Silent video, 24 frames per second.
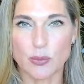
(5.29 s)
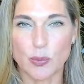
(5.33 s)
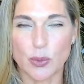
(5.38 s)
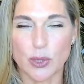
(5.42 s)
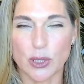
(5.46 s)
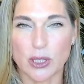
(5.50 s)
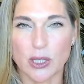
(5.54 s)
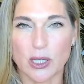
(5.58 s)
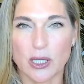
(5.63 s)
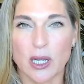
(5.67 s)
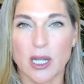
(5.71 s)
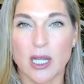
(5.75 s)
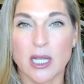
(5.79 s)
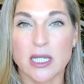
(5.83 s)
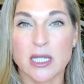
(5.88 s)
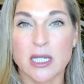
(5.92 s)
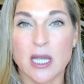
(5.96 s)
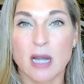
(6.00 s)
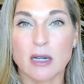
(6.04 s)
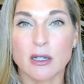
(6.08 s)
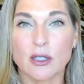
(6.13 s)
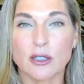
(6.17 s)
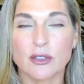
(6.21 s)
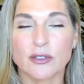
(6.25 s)
book,
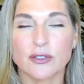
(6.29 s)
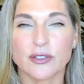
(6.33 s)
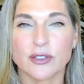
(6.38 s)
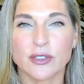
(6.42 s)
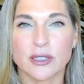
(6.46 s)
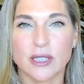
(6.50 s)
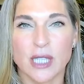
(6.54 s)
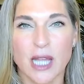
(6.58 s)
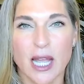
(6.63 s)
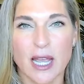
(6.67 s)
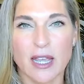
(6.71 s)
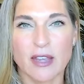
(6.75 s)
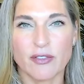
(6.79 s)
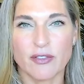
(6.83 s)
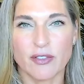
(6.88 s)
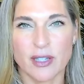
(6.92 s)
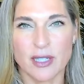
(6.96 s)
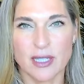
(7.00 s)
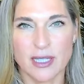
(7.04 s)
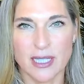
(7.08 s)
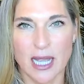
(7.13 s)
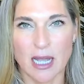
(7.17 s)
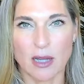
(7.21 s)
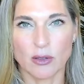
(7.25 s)
Younger for Life,
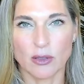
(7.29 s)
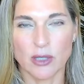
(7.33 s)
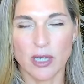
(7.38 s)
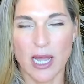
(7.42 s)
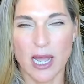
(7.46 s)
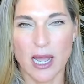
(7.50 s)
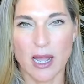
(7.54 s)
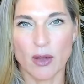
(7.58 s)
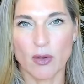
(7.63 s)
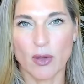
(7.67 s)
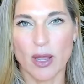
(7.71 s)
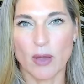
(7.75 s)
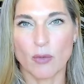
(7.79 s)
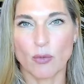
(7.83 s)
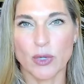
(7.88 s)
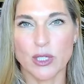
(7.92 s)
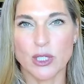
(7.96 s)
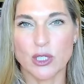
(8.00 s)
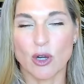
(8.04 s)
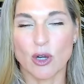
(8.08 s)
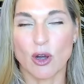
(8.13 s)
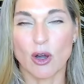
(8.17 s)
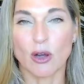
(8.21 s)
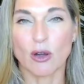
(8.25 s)
is out now, and we
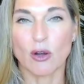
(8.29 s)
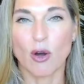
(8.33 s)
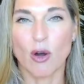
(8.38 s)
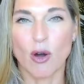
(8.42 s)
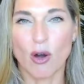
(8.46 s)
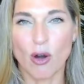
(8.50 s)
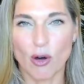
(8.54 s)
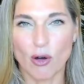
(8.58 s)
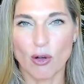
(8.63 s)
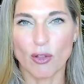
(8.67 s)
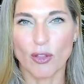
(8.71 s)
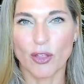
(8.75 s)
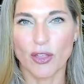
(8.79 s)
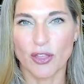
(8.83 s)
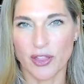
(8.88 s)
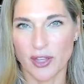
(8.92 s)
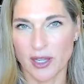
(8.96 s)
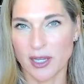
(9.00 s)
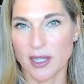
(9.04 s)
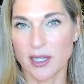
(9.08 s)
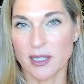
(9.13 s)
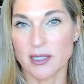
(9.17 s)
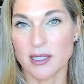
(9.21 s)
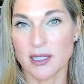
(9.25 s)
talk all
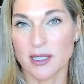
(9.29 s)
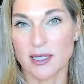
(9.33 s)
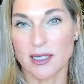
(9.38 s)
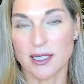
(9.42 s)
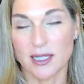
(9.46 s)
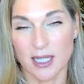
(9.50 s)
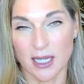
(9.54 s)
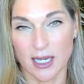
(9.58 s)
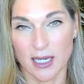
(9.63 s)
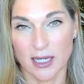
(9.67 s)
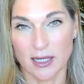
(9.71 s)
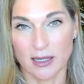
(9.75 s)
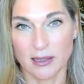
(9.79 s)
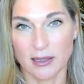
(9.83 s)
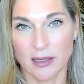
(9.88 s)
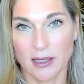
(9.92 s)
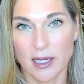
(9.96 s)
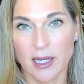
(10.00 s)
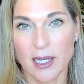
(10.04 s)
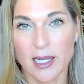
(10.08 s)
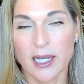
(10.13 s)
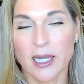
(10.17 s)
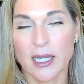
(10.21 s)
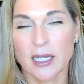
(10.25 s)
things skin.
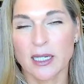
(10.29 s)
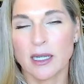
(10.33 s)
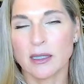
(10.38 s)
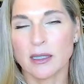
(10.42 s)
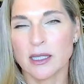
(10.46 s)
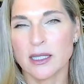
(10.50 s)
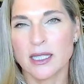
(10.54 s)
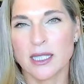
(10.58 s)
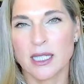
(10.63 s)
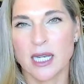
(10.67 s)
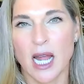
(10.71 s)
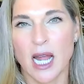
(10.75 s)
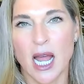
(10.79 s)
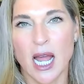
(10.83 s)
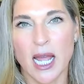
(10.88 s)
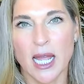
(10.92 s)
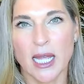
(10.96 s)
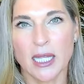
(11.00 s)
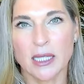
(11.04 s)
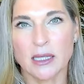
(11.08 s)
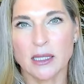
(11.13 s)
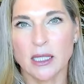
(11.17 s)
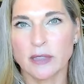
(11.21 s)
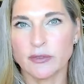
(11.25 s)
Now, listen,
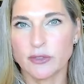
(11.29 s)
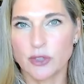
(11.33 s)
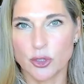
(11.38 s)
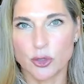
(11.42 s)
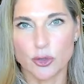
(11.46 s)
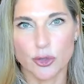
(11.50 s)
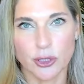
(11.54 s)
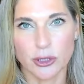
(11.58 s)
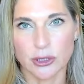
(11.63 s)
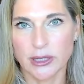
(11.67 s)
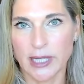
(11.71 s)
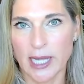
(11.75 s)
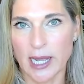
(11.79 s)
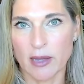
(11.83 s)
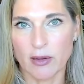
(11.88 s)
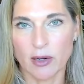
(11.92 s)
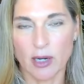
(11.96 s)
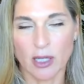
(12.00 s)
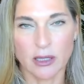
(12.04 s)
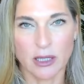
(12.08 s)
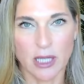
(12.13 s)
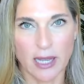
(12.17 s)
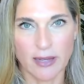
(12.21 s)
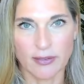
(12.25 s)
I love to drill down
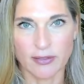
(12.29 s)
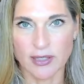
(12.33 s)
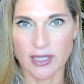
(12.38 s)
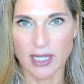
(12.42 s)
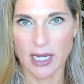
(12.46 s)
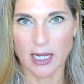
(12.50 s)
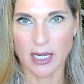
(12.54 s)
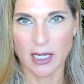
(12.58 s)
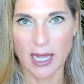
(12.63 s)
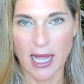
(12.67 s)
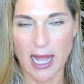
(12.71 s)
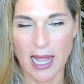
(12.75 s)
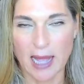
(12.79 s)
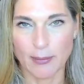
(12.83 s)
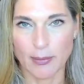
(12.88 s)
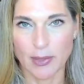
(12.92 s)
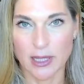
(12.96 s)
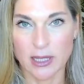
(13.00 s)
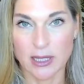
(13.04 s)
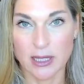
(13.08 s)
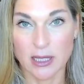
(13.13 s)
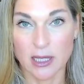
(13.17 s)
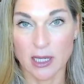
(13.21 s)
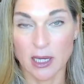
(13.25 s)
on lifestyle
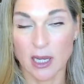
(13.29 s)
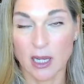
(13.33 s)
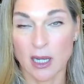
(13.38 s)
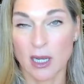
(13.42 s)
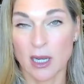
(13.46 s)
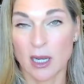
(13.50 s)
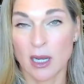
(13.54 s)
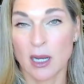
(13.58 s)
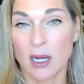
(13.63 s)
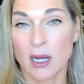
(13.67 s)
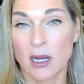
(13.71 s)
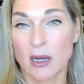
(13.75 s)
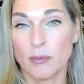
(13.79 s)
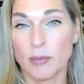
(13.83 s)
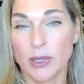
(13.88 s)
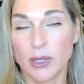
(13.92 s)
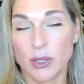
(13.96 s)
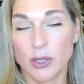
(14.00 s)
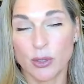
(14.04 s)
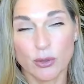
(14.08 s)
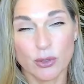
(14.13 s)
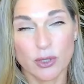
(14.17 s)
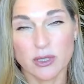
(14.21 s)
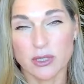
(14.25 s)
habits, but
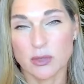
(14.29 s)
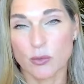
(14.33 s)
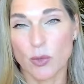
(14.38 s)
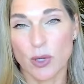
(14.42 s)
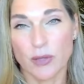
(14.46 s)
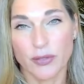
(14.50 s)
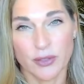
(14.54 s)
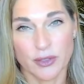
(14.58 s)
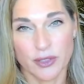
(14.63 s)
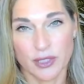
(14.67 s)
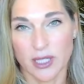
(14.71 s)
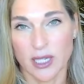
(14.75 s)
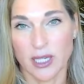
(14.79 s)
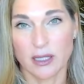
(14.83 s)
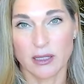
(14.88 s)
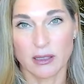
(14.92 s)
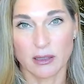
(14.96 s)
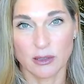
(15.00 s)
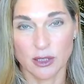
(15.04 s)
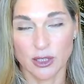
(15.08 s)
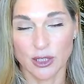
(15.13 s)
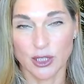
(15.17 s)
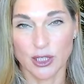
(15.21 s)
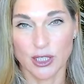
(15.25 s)
who doesn't want their skin to
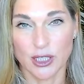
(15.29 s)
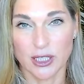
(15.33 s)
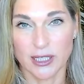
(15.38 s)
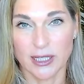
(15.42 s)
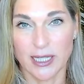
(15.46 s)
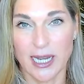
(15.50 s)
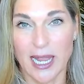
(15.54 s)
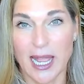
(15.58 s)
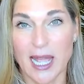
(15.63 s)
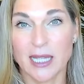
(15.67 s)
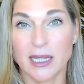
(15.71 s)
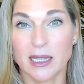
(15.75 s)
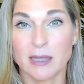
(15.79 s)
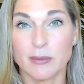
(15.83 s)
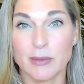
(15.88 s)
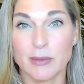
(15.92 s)
look good? And let